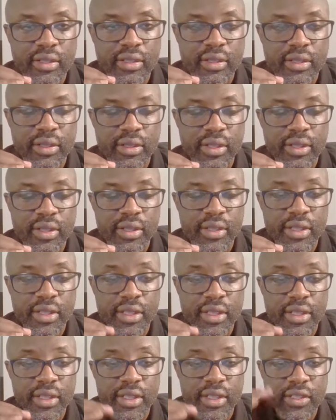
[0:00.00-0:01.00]
is
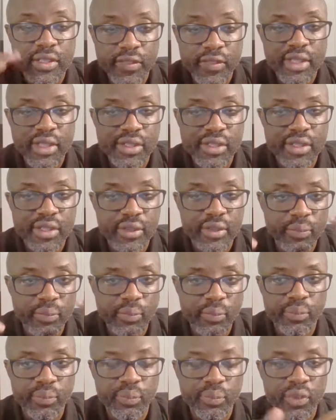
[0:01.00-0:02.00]
finished,
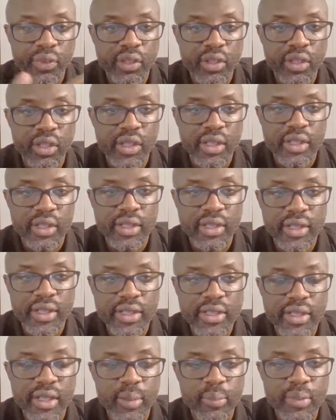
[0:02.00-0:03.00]
the next
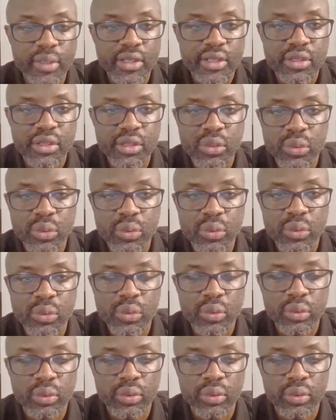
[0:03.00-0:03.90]
step is to